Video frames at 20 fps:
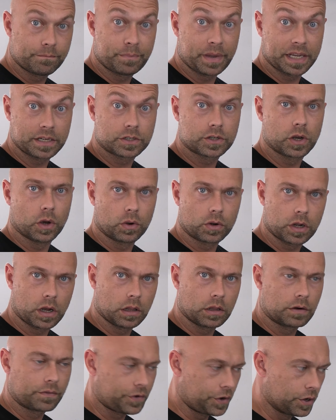base coat
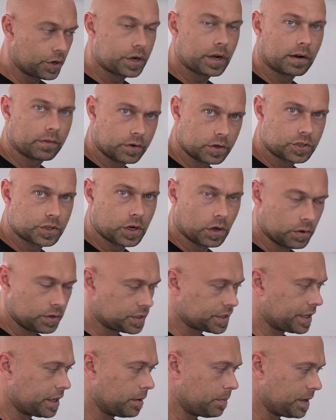color for your coverage coat
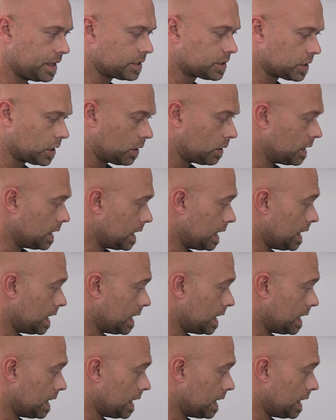is gonna be. So